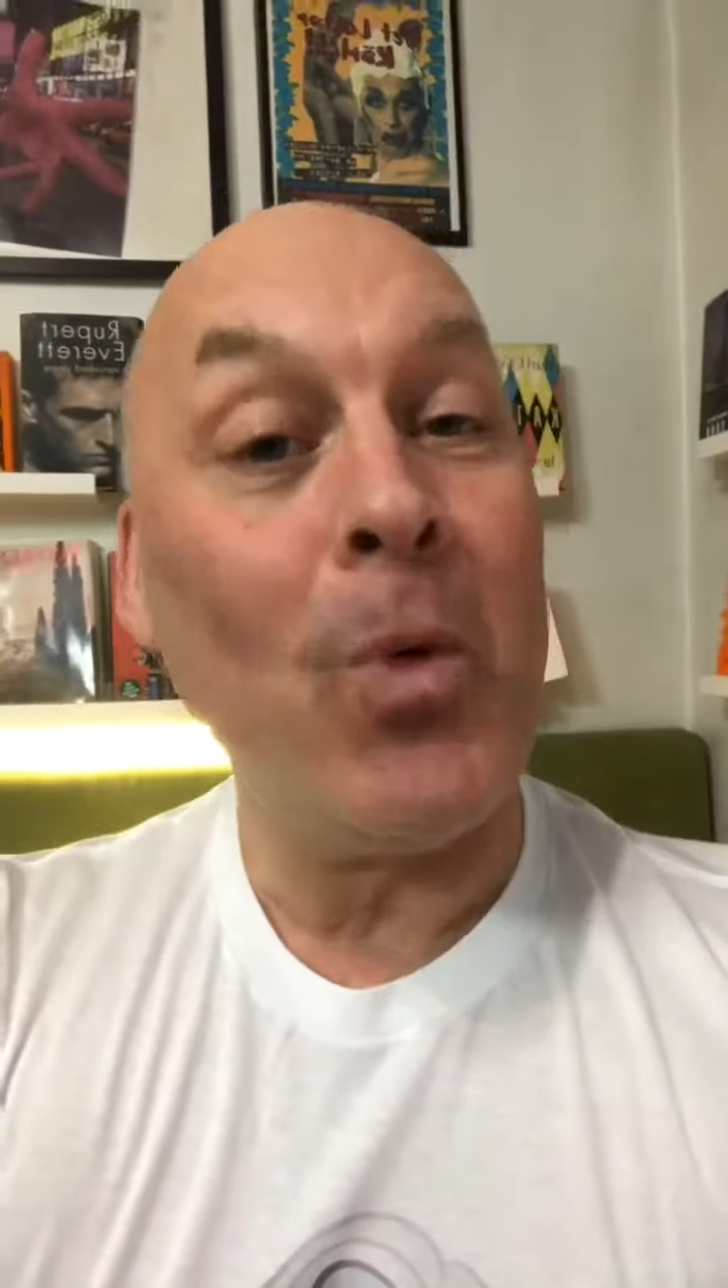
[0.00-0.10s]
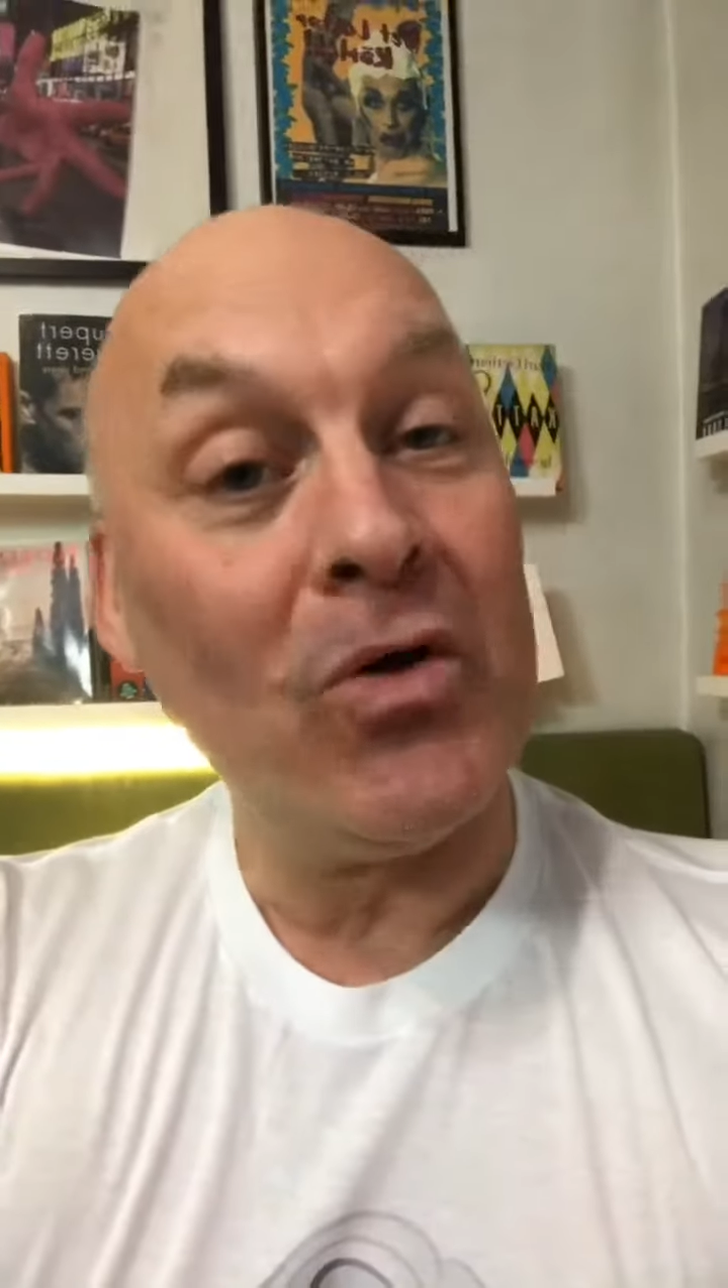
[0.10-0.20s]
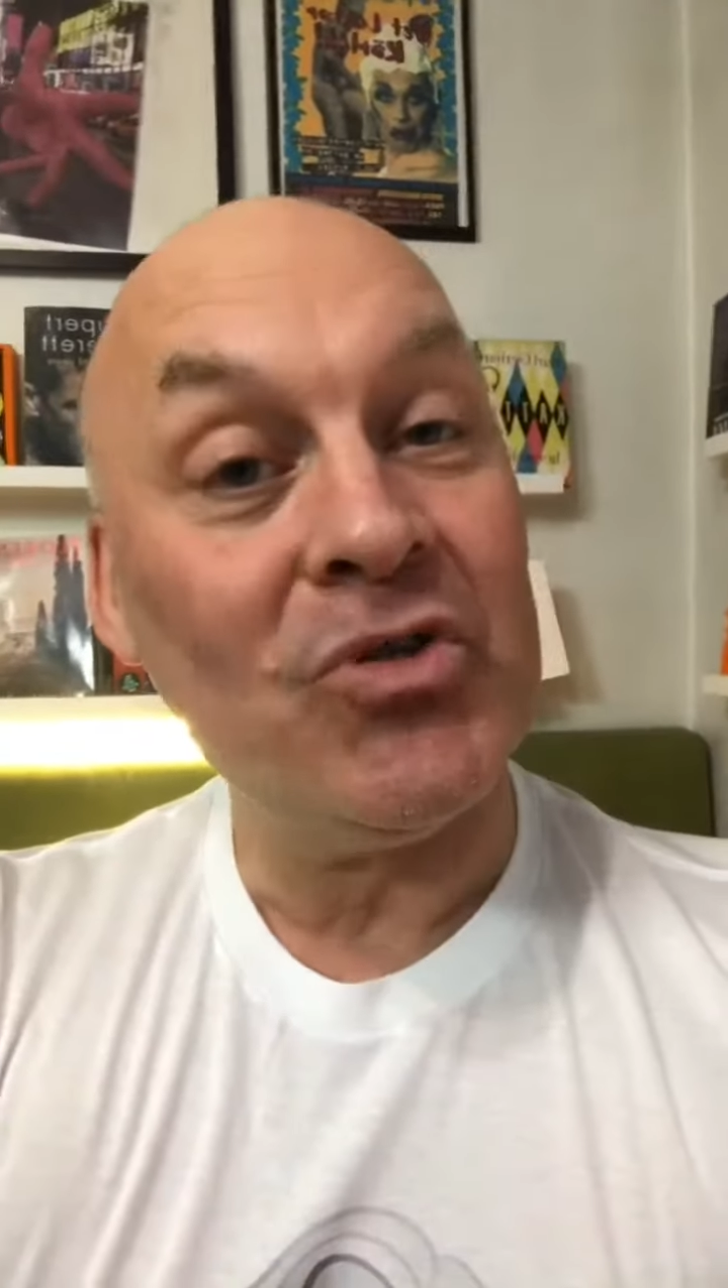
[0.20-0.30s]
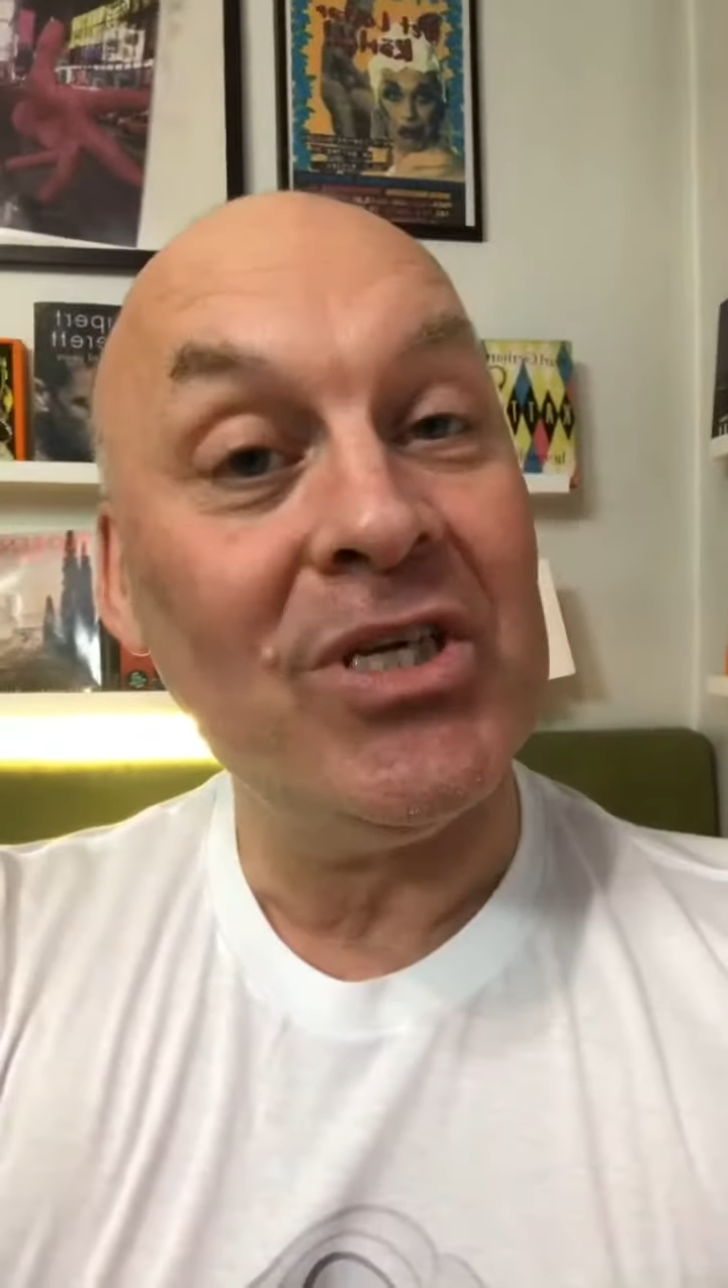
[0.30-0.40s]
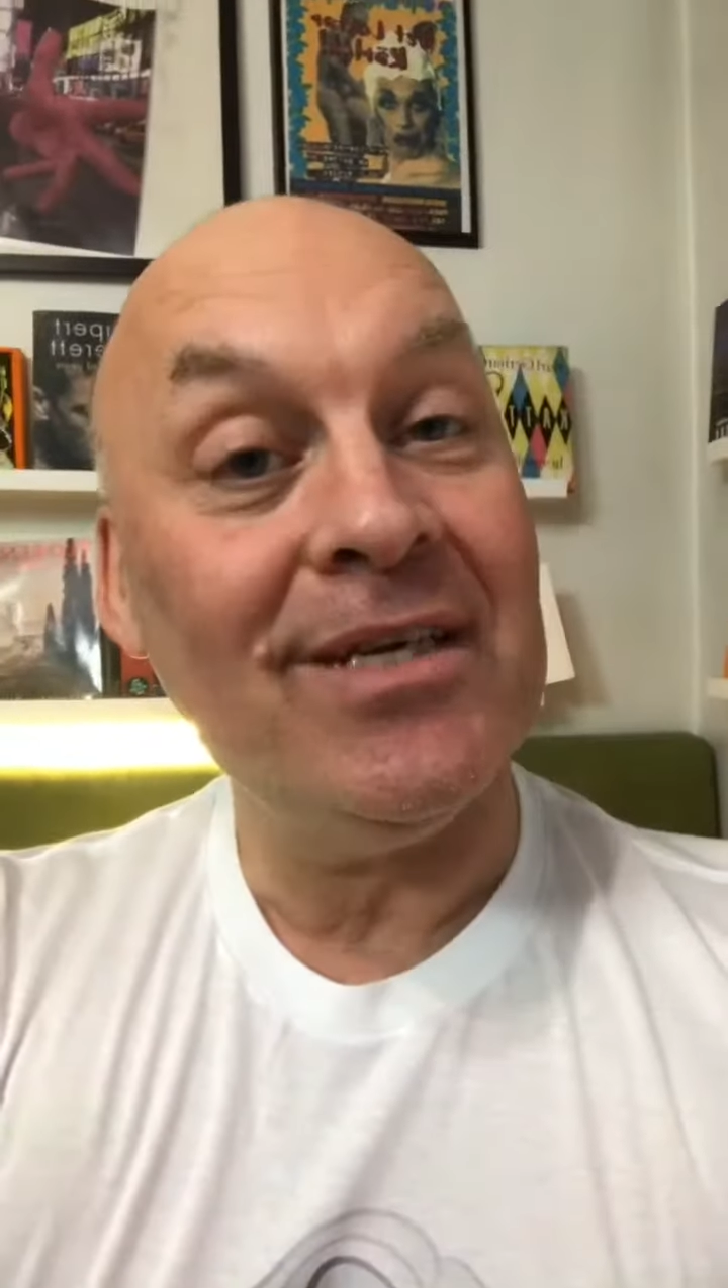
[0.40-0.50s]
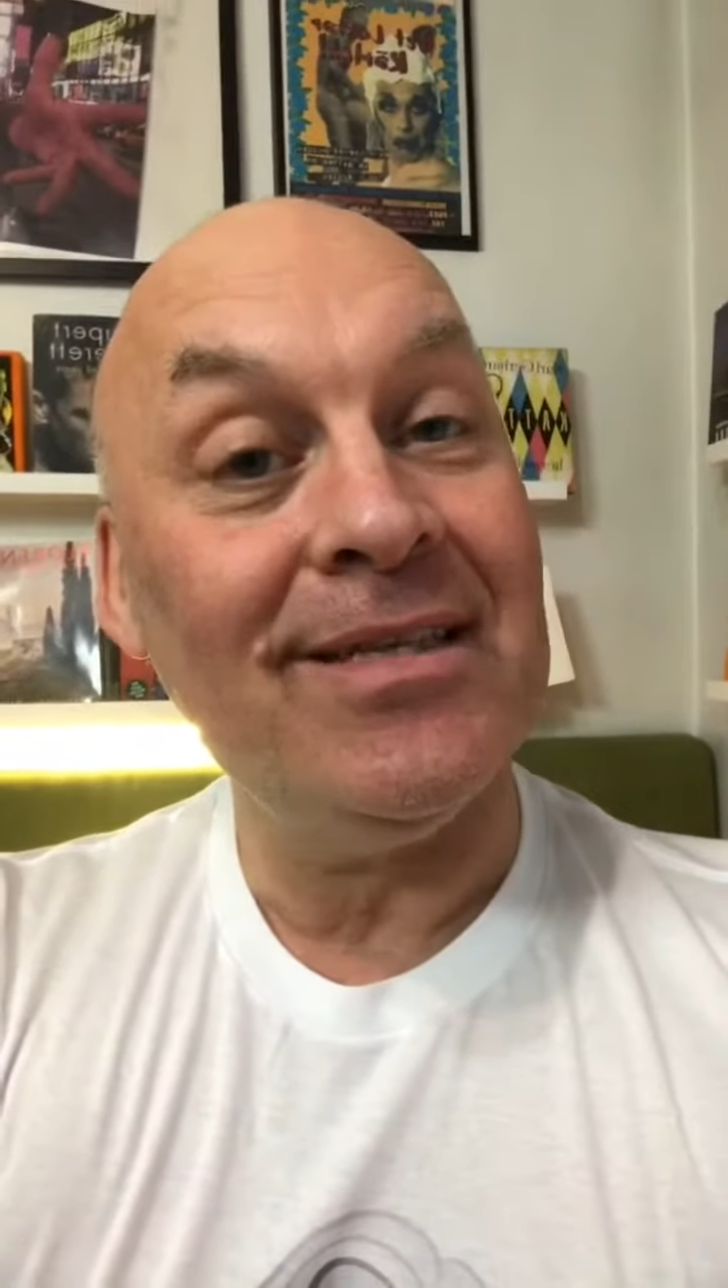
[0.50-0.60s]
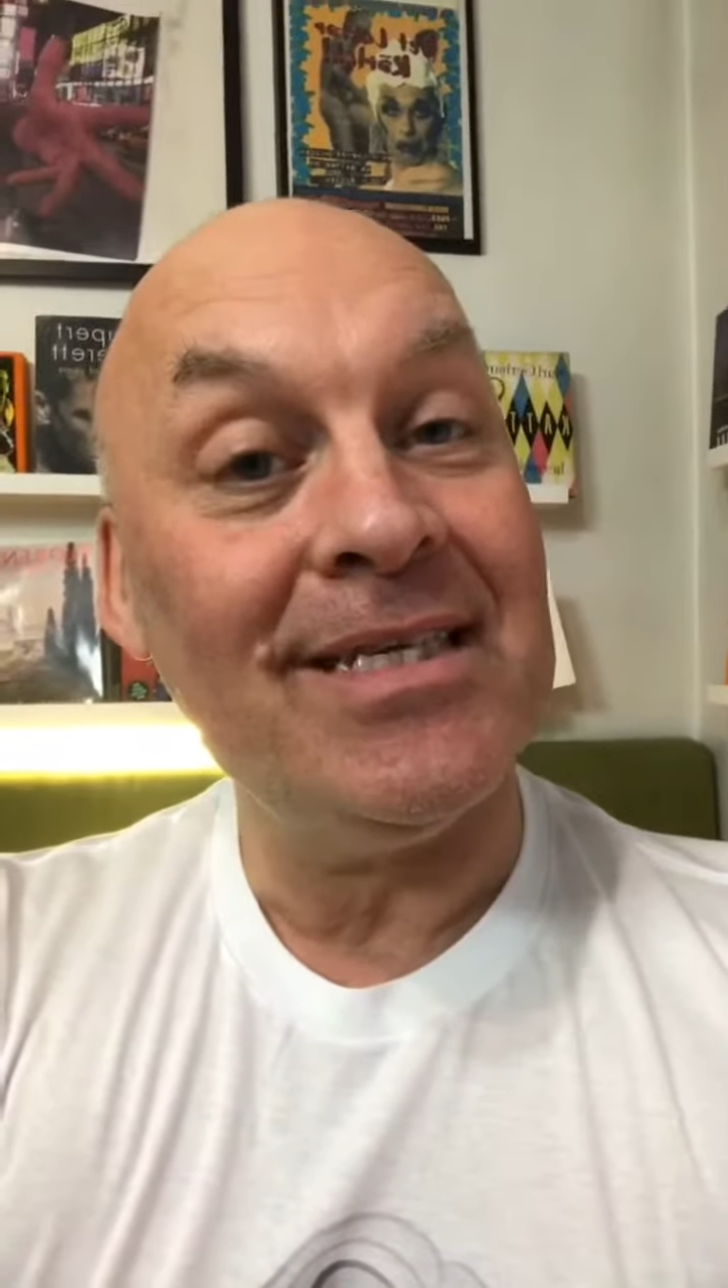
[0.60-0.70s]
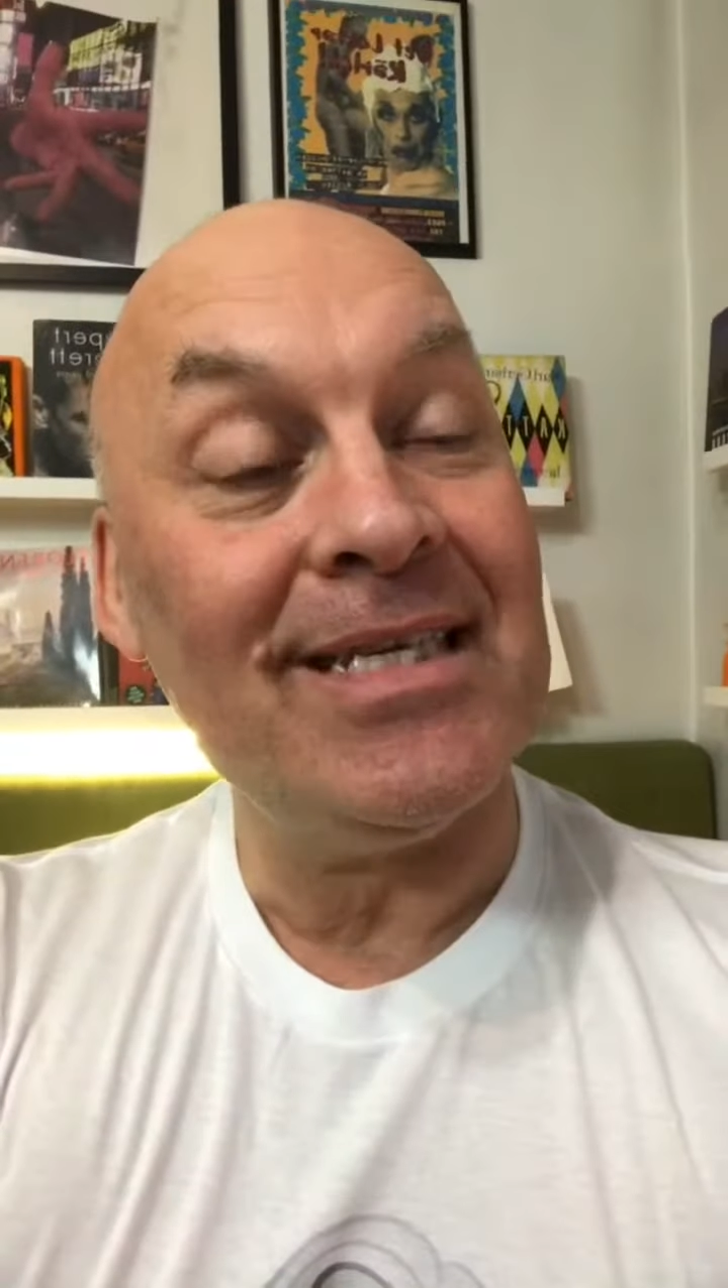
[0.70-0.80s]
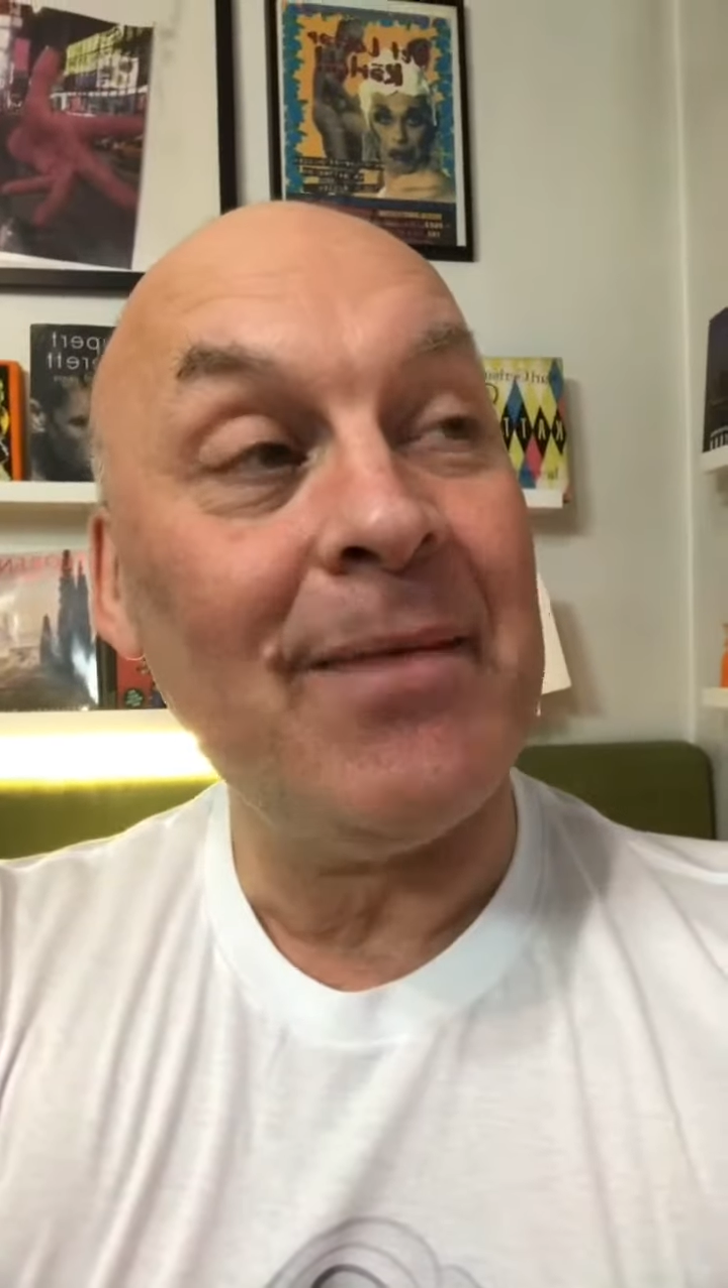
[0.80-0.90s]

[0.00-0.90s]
watching this